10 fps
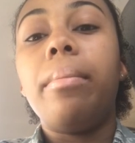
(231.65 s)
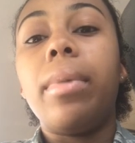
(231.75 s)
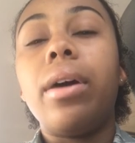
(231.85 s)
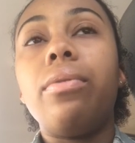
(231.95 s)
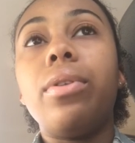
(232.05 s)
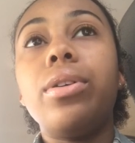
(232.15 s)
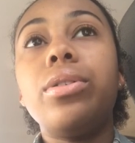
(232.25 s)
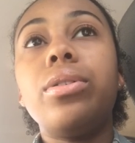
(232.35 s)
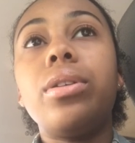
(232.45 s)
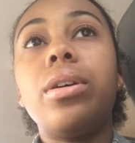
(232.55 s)
my
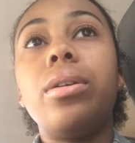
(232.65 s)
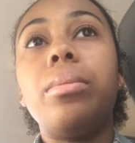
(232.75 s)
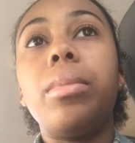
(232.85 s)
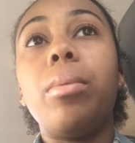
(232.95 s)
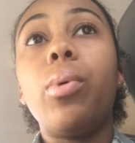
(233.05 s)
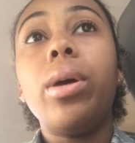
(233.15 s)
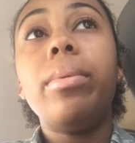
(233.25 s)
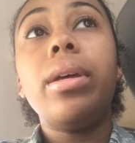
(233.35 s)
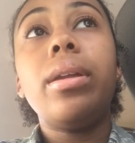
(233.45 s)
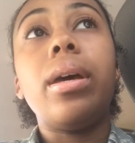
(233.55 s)
first
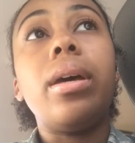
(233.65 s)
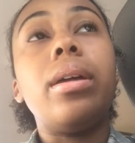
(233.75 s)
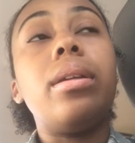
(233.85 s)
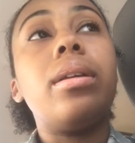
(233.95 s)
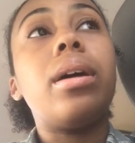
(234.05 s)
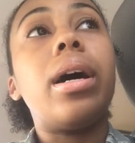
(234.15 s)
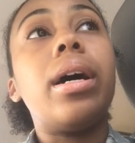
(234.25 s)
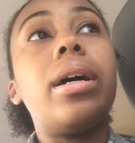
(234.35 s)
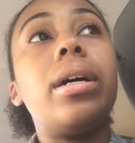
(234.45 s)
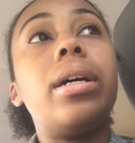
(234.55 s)
appointment, and
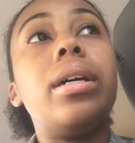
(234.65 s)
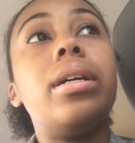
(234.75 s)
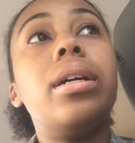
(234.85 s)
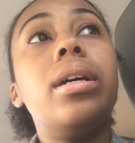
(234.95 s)
I